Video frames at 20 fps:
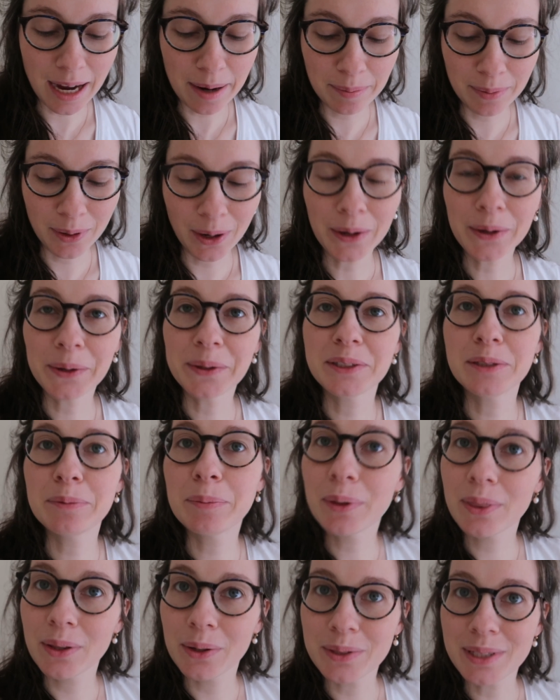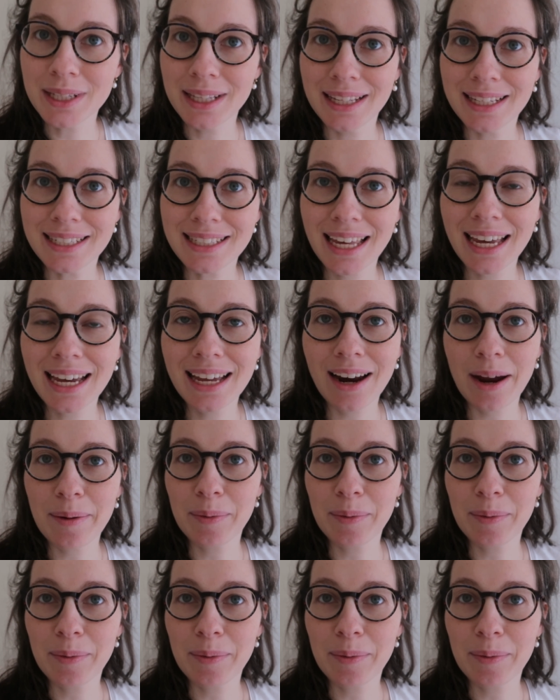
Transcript: I'm not going to put those in this kit.